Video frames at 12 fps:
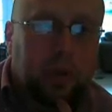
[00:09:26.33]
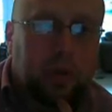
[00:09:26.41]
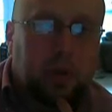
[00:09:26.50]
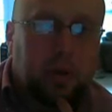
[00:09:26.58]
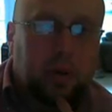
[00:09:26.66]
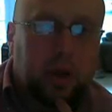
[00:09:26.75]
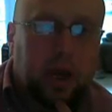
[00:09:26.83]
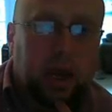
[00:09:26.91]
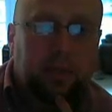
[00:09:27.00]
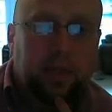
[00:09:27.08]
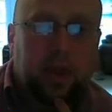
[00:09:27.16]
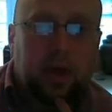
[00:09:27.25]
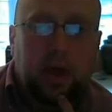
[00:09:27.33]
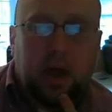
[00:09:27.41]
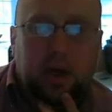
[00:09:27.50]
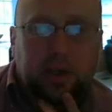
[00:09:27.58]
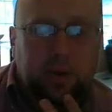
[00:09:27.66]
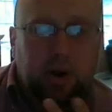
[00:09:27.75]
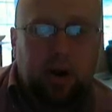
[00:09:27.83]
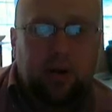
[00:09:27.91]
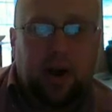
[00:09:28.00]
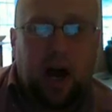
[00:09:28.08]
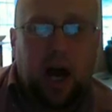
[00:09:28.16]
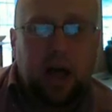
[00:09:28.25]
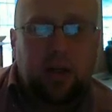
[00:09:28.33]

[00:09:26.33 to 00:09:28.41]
And so we're going to zero this stuff out,